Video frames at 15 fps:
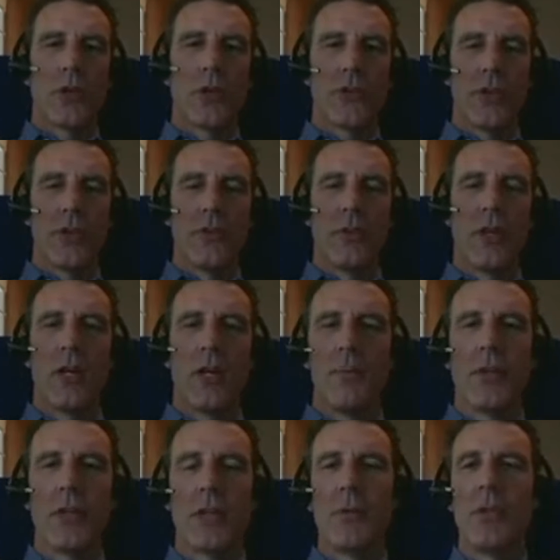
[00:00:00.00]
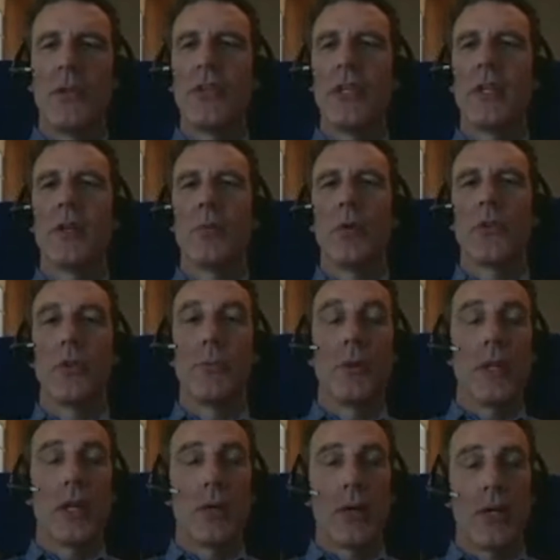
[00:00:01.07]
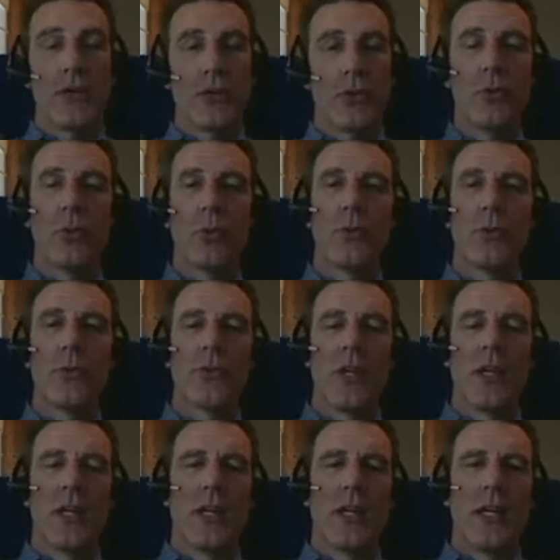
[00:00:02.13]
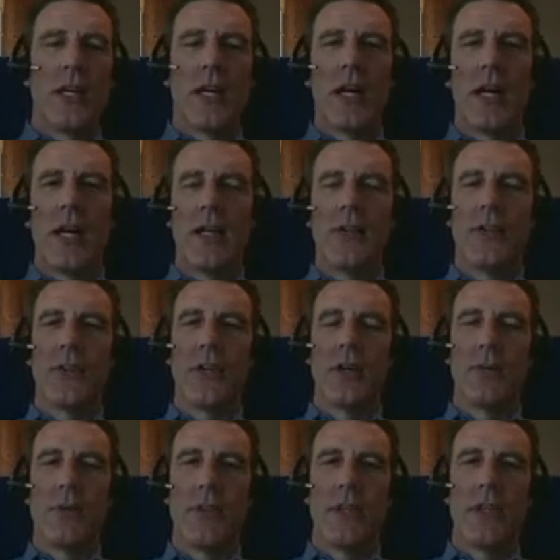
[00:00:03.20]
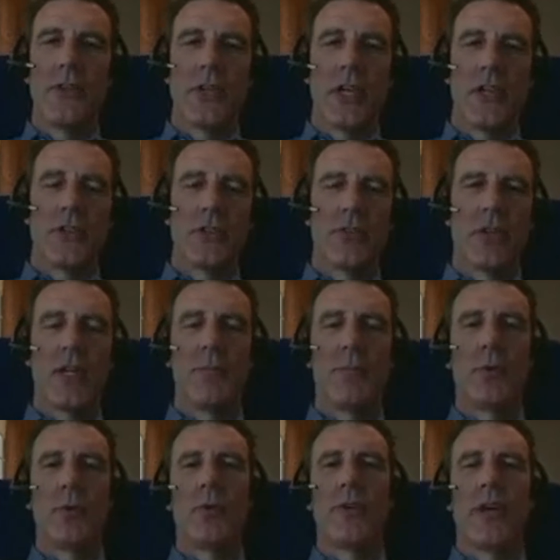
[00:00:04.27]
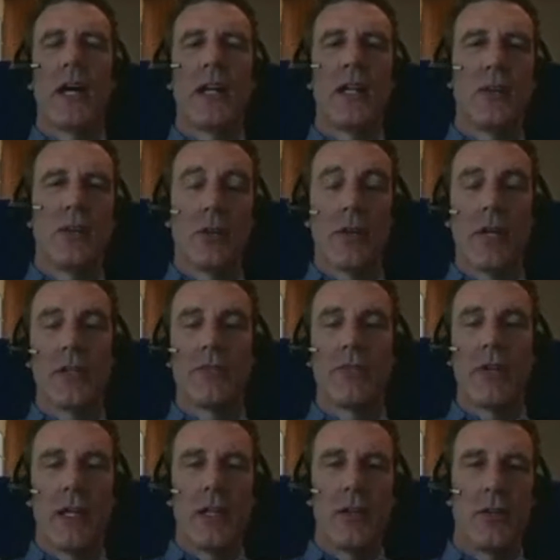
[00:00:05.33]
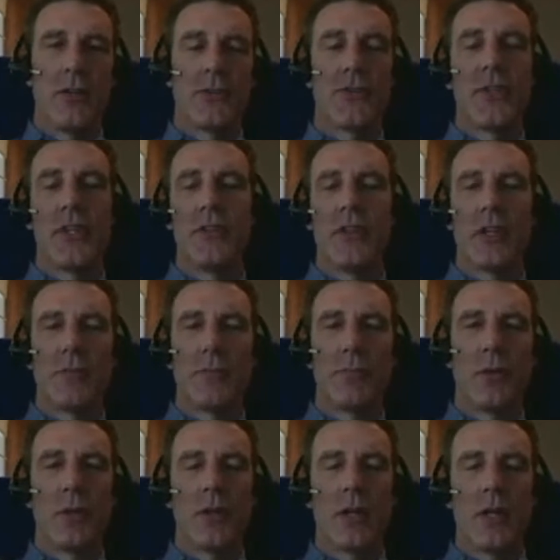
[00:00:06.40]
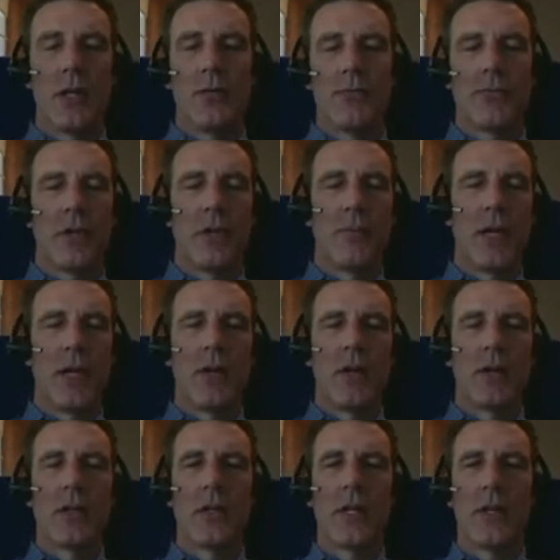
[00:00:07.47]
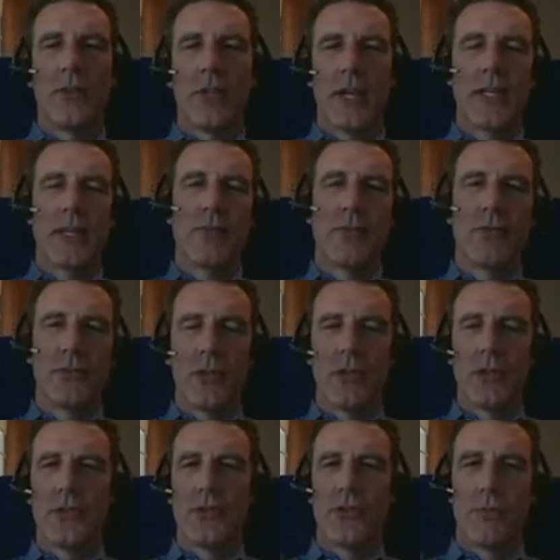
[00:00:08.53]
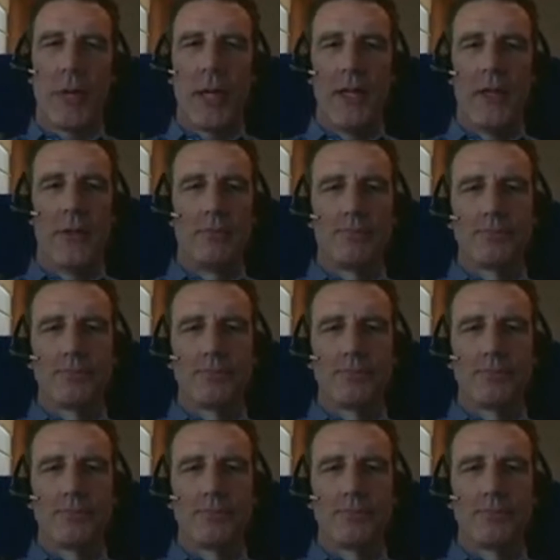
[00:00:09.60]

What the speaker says: on building community, that works on building great tools, and with the intent of getting more value and greater value and strategic input from our executive search spend.